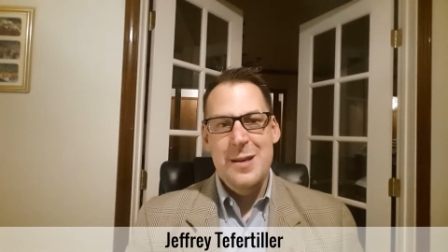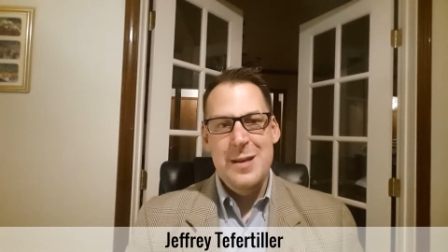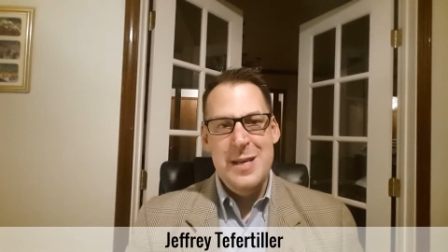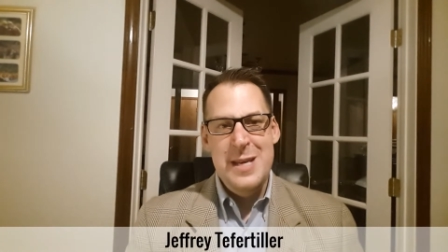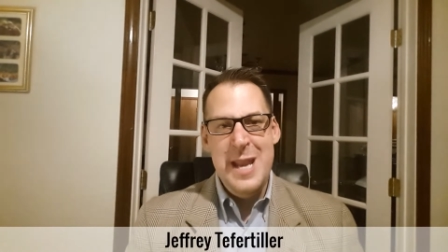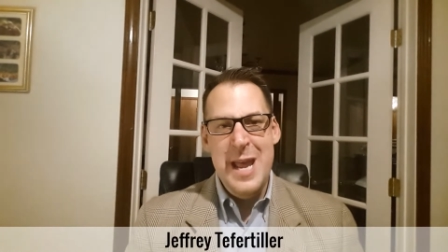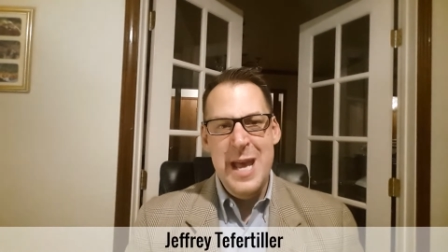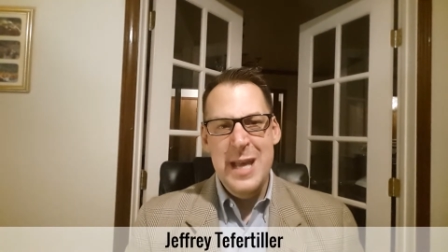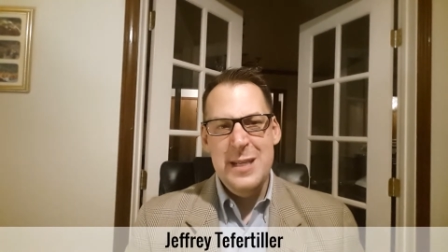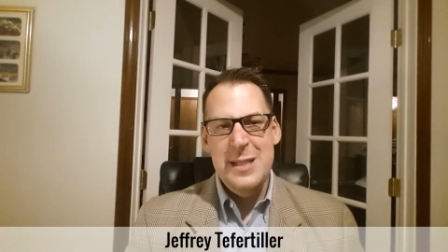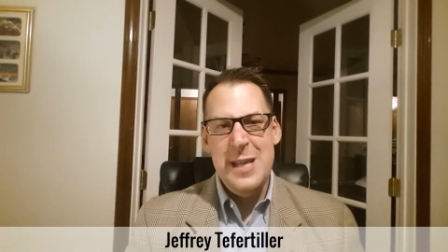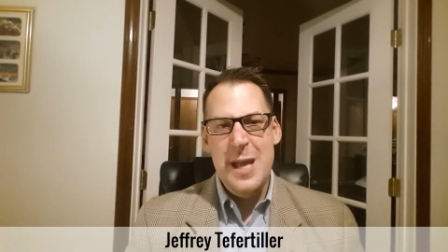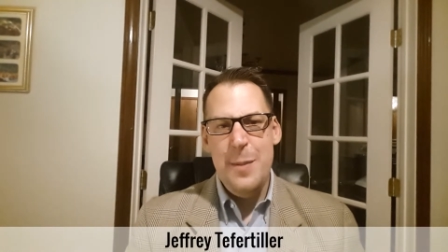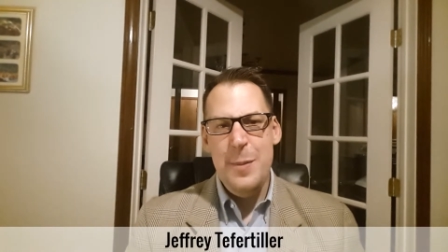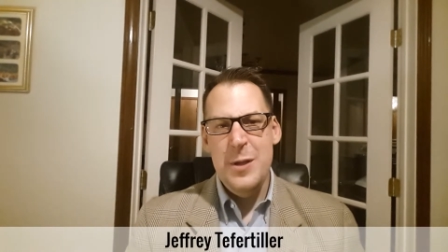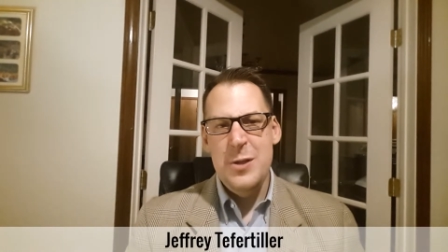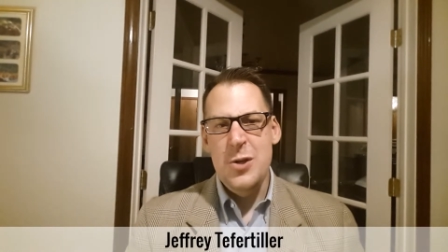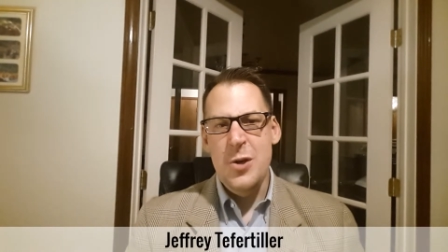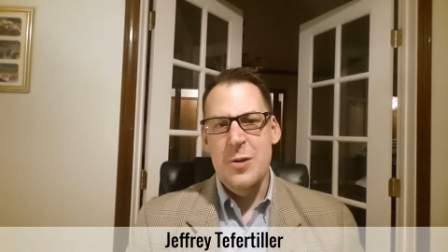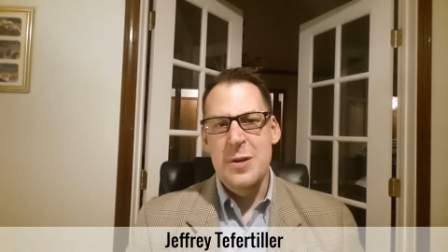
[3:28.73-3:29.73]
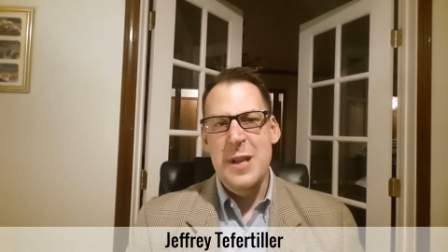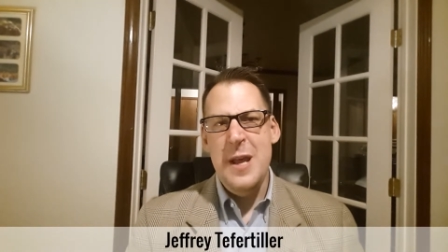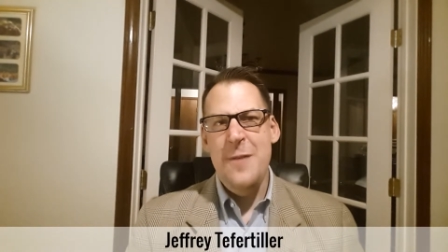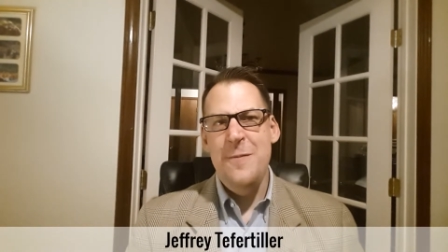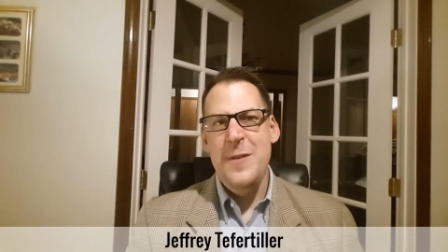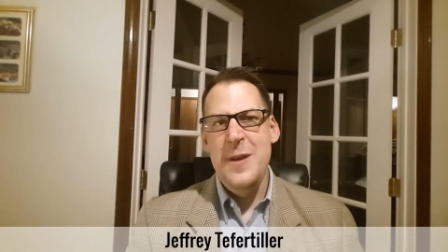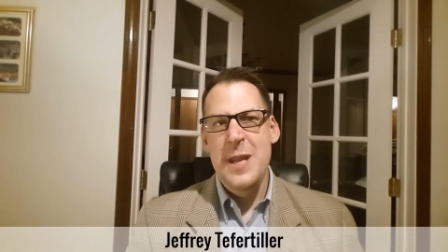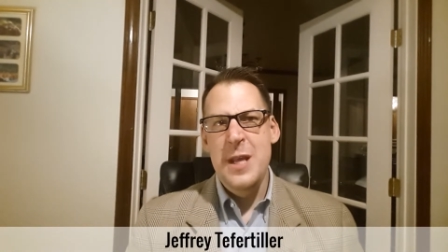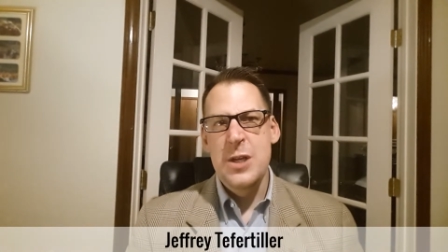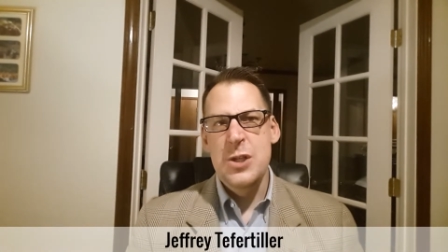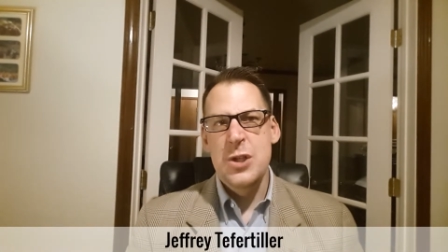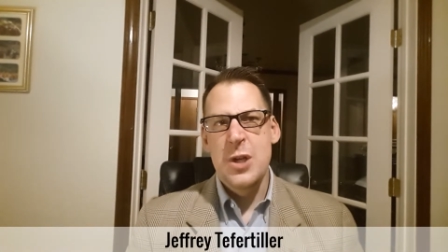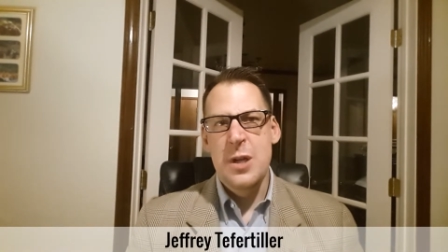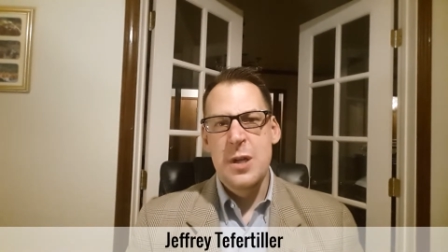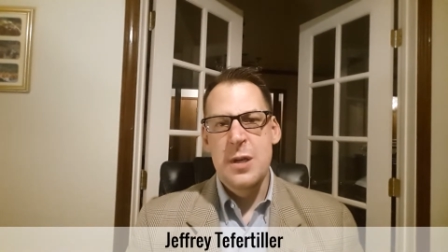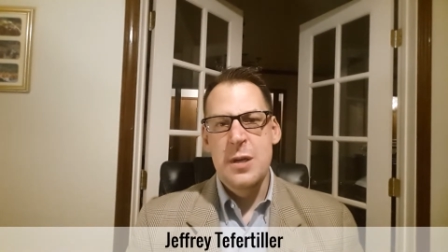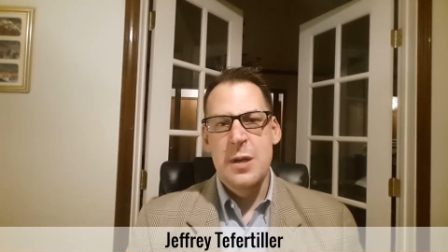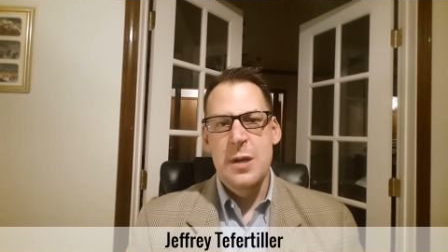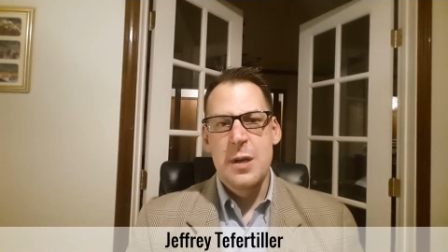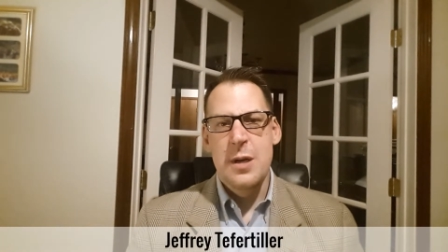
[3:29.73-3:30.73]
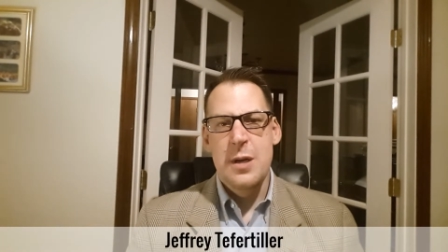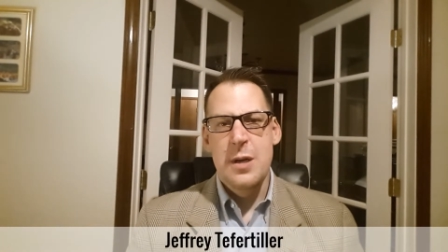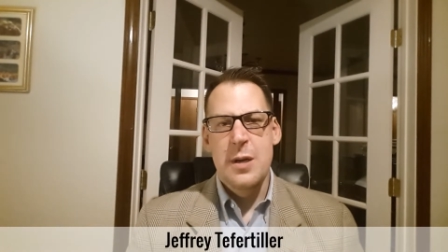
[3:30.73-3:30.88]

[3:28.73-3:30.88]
Next, how about your definition